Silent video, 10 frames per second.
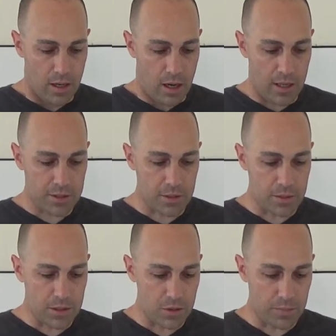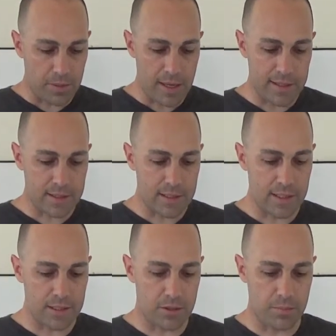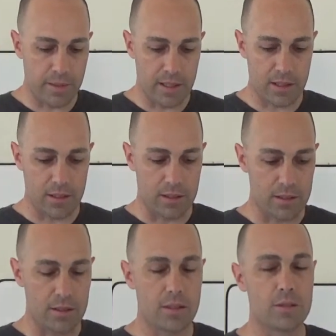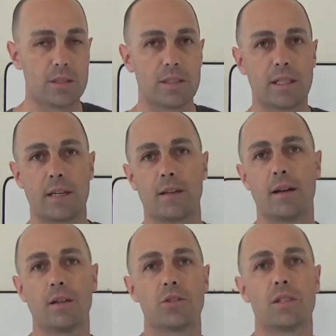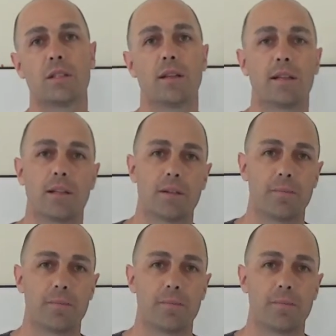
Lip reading: Also, did you apply statistical methods using technology like